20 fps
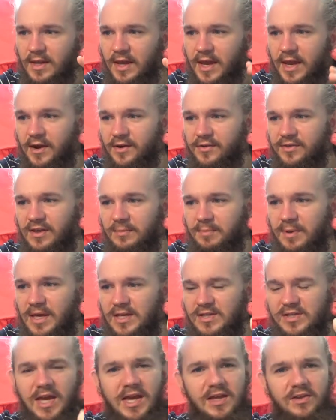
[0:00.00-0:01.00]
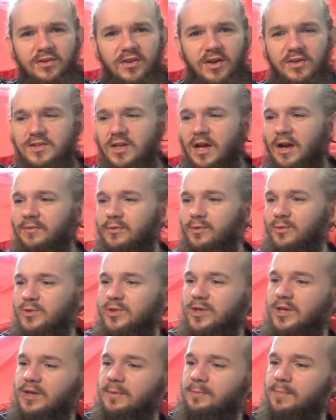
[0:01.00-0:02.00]
earthy base, it does have those
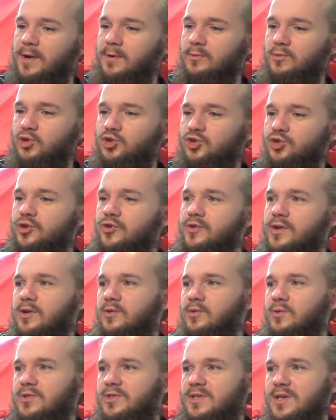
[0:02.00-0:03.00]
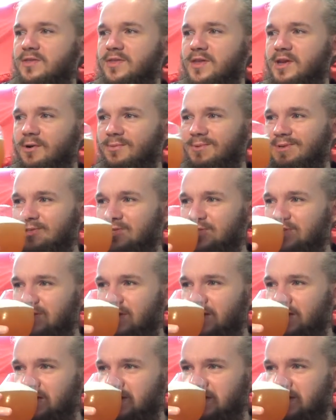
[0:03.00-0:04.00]
kind of brown sugary notes in there, which is
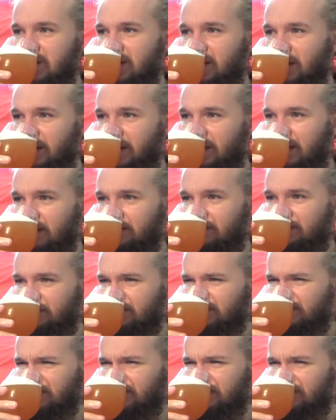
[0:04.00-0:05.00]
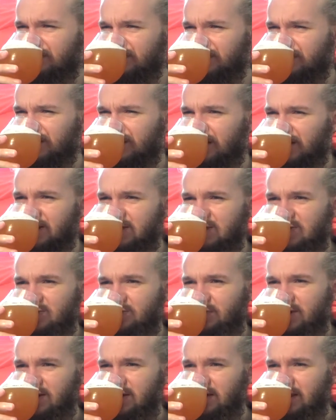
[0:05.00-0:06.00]
nice. And it's
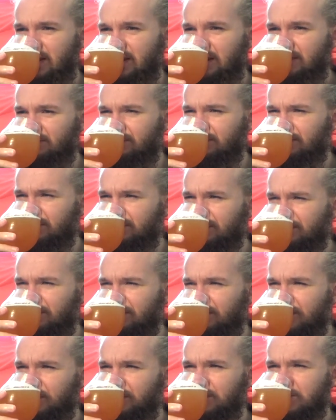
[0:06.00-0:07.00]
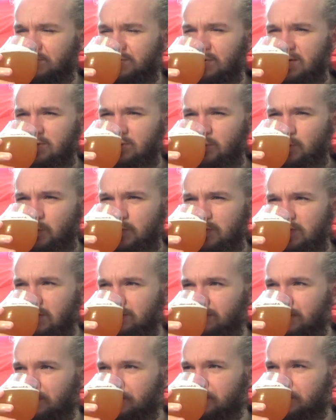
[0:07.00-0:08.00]
quite... you know, it's quite a toasty
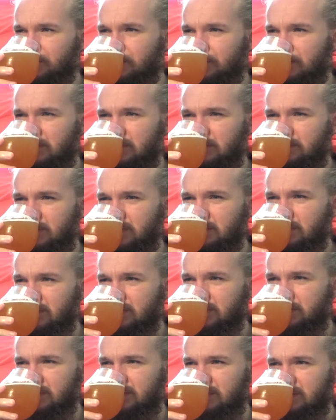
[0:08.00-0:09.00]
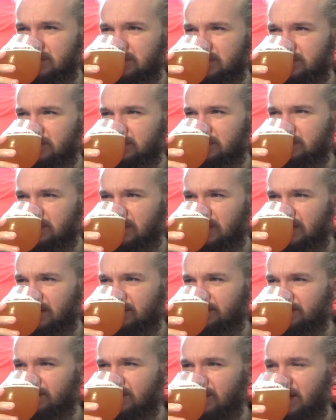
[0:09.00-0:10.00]
brown sugar, to be honest with you. So yeah,
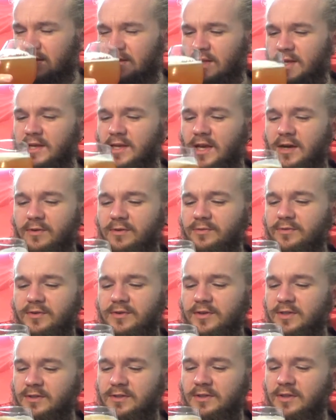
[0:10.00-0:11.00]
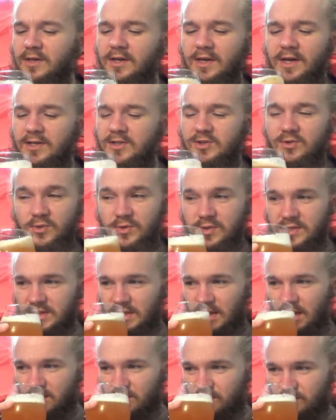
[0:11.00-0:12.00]
I like how everything is going
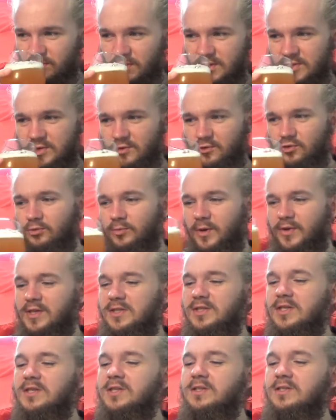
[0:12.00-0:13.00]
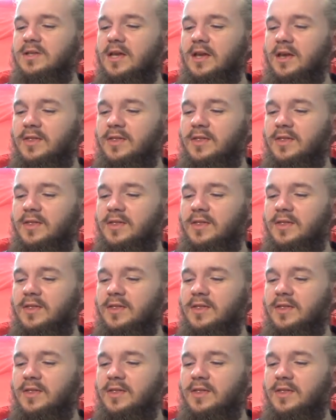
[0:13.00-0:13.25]
together in this aroma. This isn't